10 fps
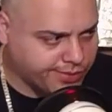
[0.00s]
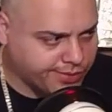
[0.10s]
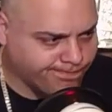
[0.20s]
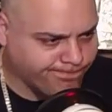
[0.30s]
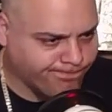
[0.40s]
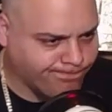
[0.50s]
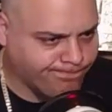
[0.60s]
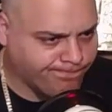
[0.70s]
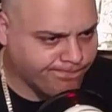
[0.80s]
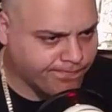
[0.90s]
Hmm.
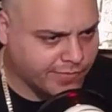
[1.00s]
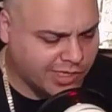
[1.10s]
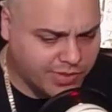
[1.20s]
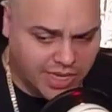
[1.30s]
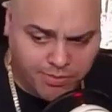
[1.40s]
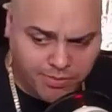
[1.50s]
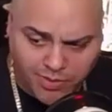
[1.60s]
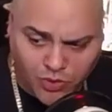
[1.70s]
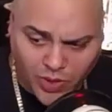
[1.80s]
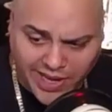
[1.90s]
Could be M
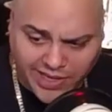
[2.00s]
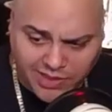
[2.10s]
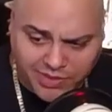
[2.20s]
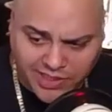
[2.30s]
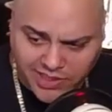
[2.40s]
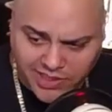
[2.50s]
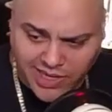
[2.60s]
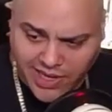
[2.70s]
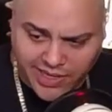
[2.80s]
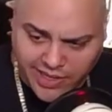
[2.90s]
W A, could be T N
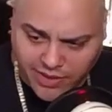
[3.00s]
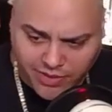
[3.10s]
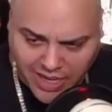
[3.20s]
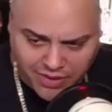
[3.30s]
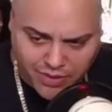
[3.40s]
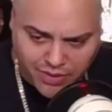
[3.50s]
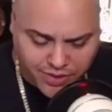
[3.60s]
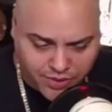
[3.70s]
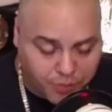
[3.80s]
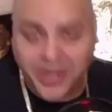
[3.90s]
A again. I really
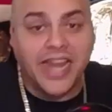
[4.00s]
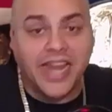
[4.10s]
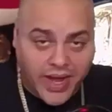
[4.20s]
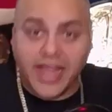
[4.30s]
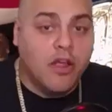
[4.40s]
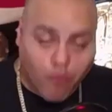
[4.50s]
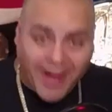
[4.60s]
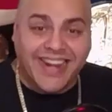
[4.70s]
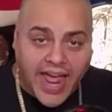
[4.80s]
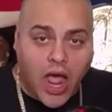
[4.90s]
don't know. But anyway,
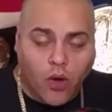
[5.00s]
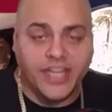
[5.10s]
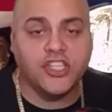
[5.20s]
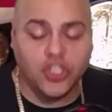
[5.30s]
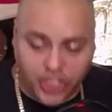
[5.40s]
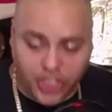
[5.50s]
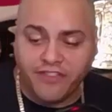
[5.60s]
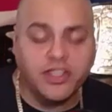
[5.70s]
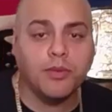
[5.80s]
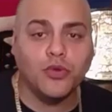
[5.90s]
right now, it's G F
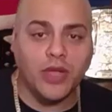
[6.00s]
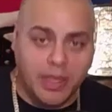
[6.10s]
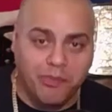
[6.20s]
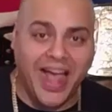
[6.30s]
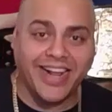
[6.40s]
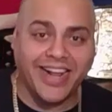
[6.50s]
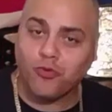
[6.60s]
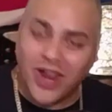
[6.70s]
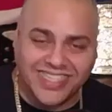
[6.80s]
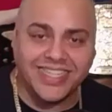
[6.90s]
W Impact
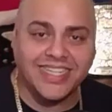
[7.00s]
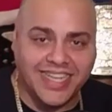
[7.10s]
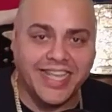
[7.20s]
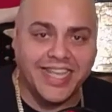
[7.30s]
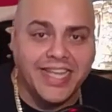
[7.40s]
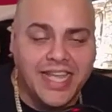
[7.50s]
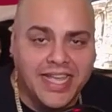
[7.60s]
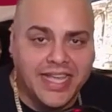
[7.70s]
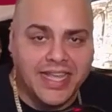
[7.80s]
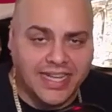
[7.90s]
Wrestling today.
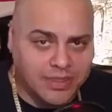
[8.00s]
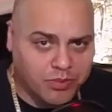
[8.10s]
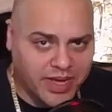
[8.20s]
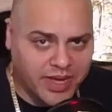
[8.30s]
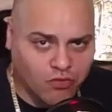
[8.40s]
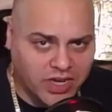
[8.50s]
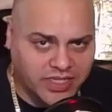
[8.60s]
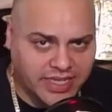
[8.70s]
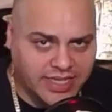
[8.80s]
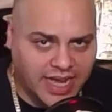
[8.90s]
That's Impact
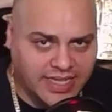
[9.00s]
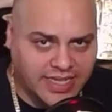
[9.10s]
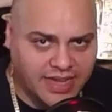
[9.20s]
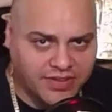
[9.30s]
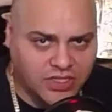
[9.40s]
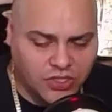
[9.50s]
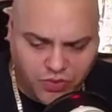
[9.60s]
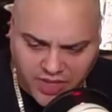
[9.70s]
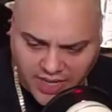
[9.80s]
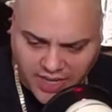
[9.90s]
Wrestling nine seven two
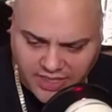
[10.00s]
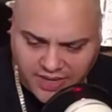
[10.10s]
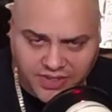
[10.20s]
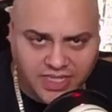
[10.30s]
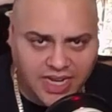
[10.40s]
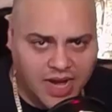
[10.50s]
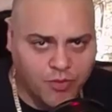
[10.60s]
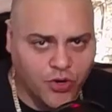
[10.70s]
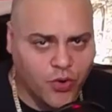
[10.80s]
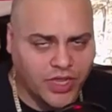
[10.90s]
thousand seventeen. I am
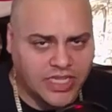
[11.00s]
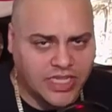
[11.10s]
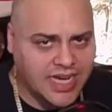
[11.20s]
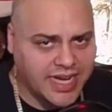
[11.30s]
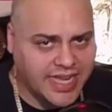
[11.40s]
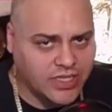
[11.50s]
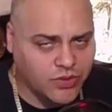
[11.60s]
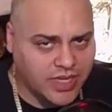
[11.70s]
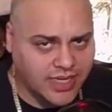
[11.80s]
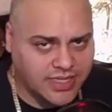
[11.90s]
recording this nine eight two
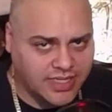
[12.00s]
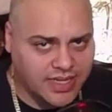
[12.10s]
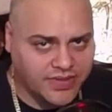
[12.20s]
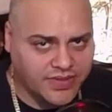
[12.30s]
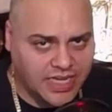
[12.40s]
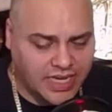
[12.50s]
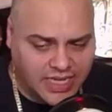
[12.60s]
thousand seventeen.